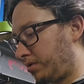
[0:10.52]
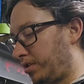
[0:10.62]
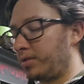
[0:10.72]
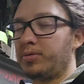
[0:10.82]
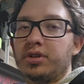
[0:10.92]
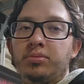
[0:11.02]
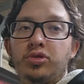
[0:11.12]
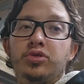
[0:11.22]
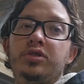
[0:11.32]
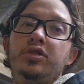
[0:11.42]
what I'm
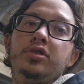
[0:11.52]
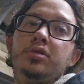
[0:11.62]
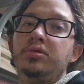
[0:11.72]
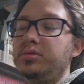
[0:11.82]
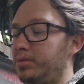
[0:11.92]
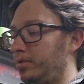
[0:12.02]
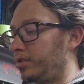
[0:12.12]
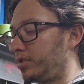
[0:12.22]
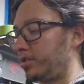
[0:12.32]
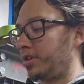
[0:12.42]
going to do
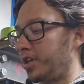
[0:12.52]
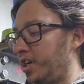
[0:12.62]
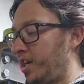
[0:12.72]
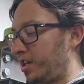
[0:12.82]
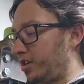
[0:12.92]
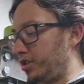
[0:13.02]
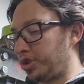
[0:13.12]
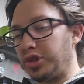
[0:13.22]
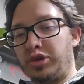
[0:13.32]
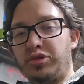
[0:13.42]
is
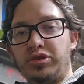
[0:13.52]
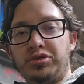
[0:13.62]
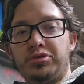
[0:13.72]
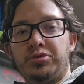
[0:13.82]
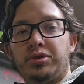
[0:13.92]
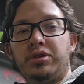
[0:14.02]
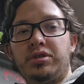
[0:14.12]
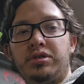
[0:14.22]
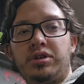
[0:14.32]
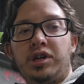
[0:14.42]
show you
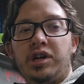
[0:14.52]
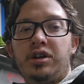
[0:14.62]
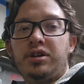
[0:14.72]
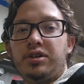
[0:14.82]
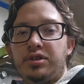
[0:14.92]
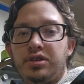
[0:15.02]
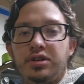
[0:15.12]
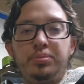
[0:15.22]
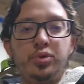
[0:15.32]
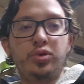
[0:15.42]
the
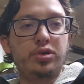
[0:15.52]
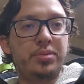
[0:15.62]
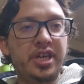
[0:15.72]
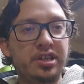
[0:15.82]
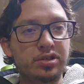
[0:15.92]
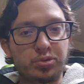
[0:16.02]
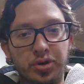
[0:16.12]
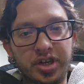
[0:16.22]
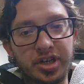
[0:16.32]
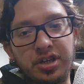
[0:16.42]
poor man's
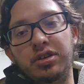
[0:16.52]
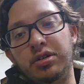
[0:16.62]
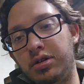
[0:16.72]
way